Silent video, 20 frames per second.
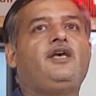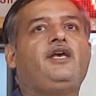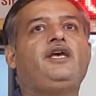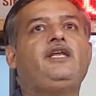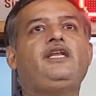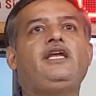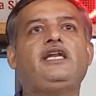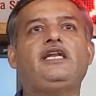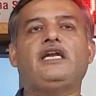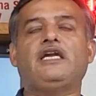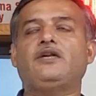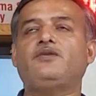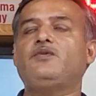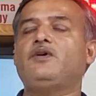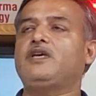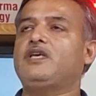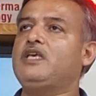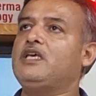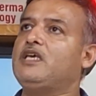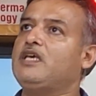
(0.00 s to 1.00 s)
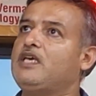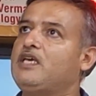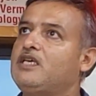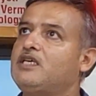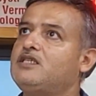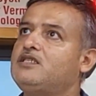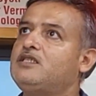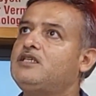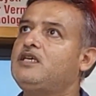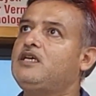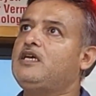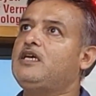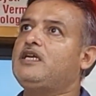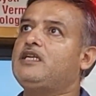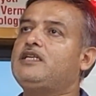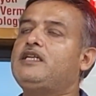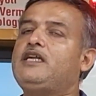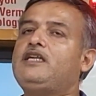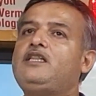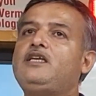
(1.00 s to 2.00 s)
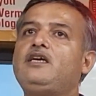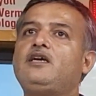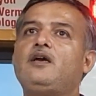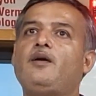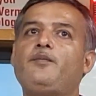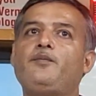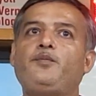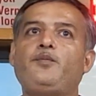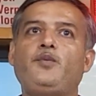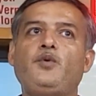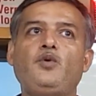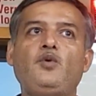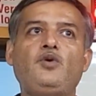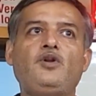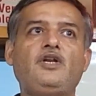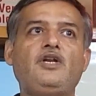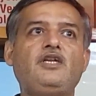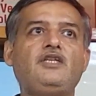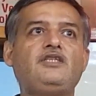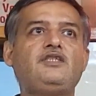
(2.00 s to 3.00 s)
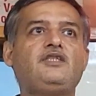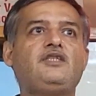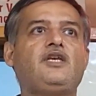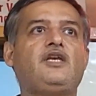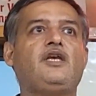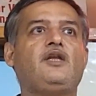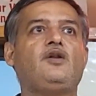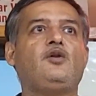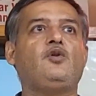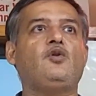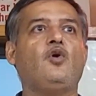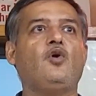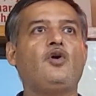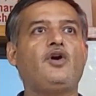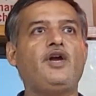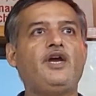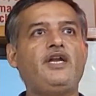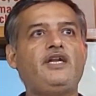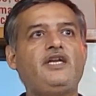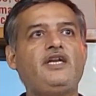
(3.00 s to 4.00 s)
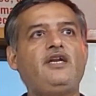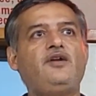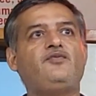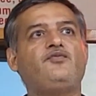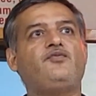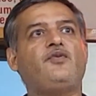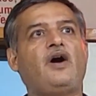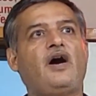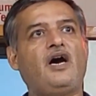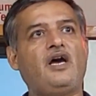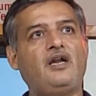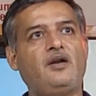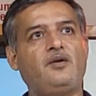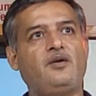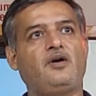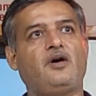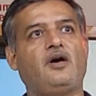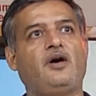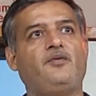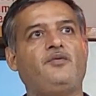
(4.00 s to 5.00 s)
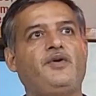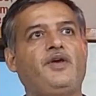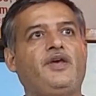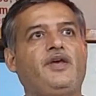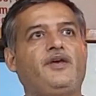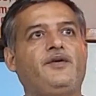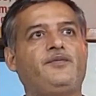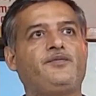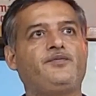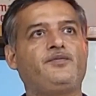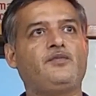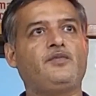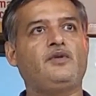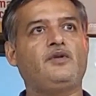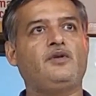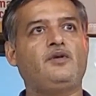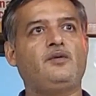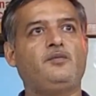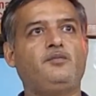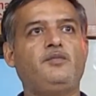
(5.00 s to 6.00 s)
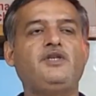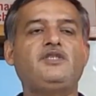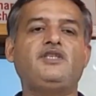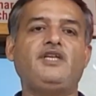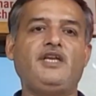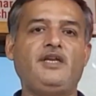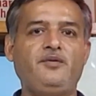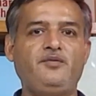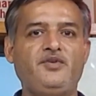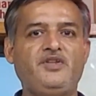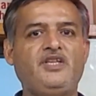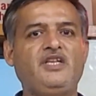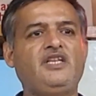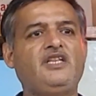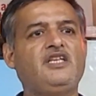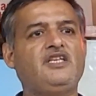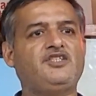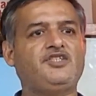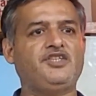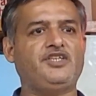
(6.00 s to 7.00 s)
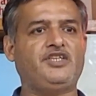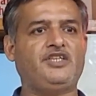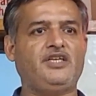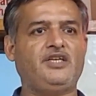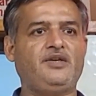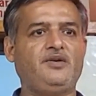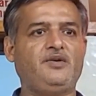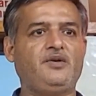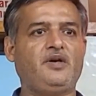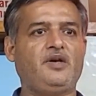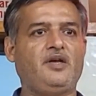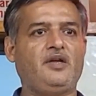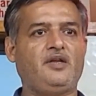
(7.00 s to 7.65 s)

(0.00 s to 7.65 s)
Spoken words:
area networking is that the computers located far away, means in within the city,